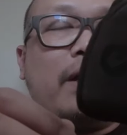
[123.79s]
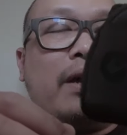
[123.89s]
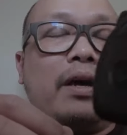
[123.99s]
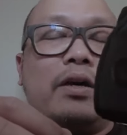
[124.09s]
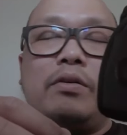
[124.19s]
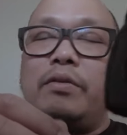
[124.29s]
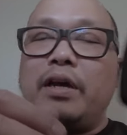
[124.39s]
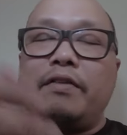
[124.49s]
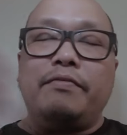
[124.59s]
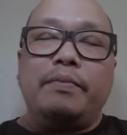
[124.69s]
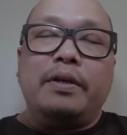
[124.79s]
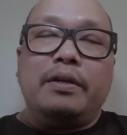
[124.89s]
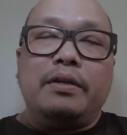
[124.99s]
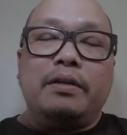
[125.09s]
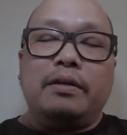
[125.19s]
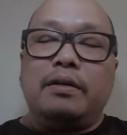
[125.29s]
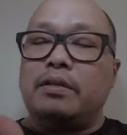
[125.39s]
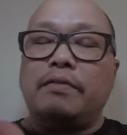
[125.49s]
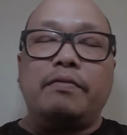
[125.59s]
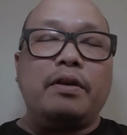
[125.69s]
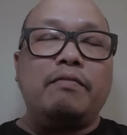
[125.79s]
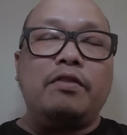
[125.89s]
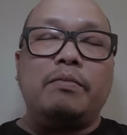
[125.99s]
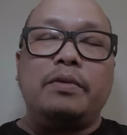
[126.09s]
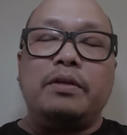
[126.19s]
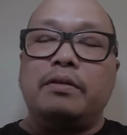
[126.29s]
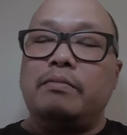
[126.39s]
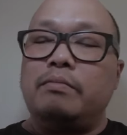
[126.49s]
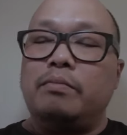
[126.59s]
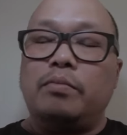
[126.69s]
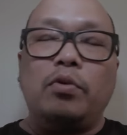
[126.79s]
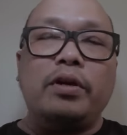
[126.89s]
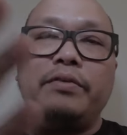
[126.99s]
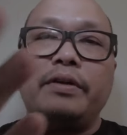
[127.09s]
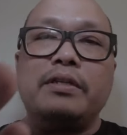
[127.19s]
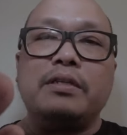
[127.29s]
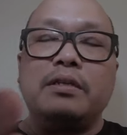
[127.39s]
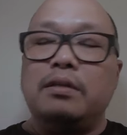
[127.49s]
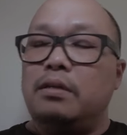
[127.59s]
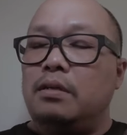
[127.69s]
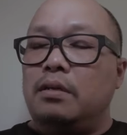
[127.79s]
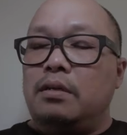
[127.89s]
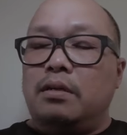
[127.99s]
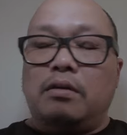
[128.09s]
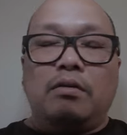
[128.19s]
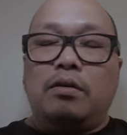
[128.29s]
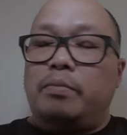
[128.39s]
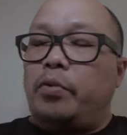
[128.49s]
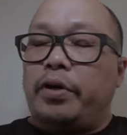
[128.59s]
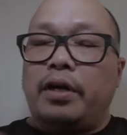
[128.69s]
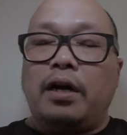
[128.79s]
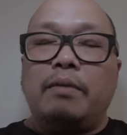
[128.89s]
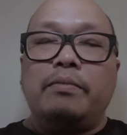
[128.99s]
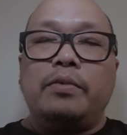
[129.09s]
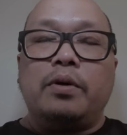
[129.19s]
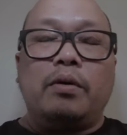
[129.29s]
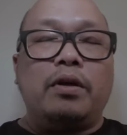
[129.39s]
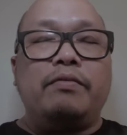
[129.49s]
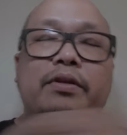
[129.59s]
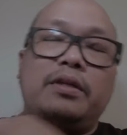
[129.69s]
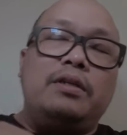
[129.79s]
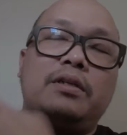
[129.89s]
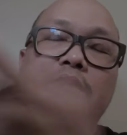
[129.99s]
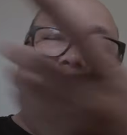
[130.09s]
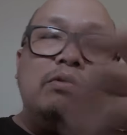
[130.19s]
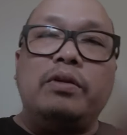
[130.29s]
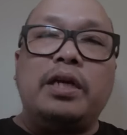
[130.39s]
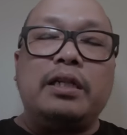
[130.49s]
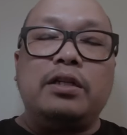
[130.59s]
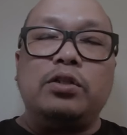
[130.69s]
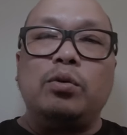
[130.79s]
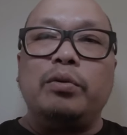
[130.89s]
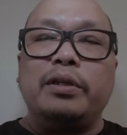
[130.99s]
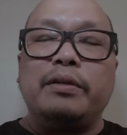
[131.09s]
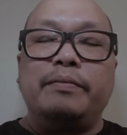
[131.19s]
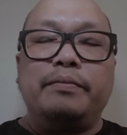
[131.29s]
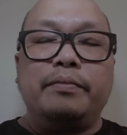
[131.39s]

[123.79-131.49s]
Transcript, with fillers: where I could have been uh, suffering from a broken wrist or a broken arm or even a dislocated shoulder.